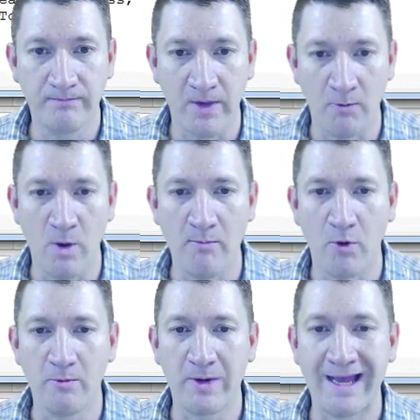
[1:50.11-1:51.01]
Now one
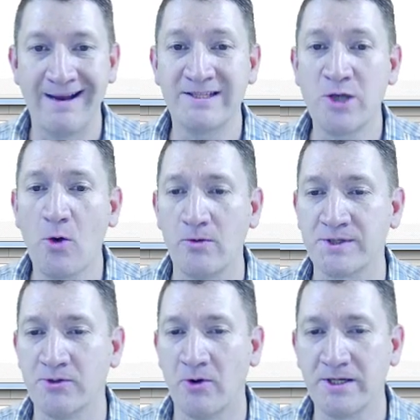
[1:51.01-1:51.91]
more, we got a total
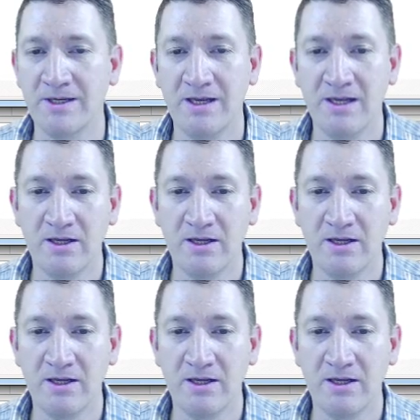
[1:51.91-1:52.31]
sort,